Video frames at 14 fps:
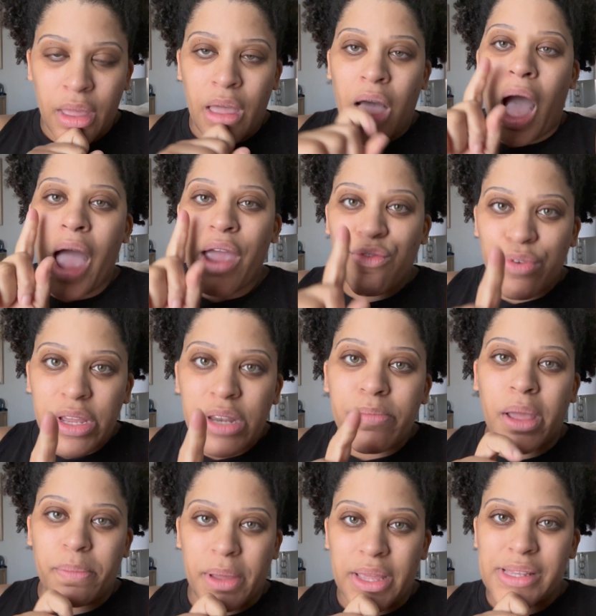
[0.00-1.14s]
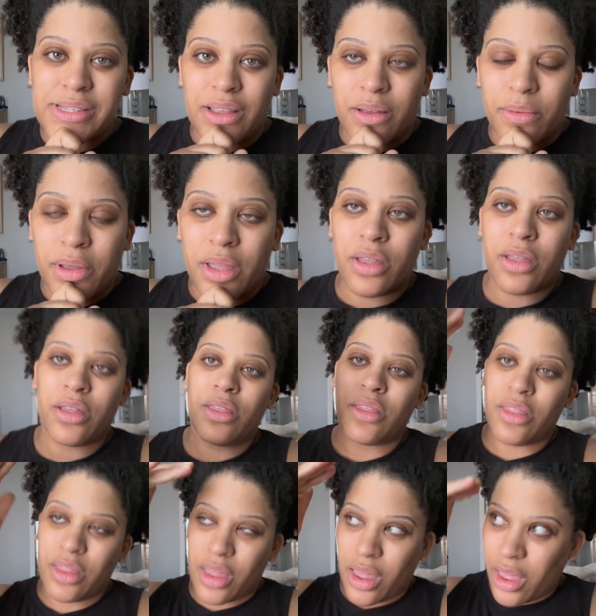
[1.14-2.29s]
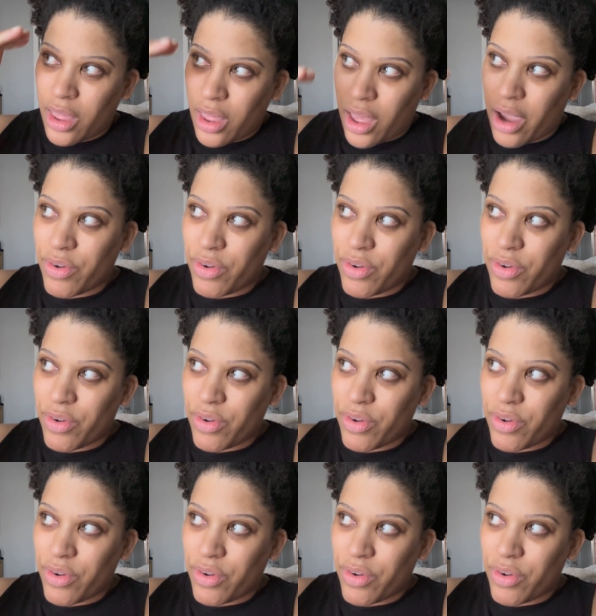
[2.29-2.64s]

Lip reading: I read my pay stub. I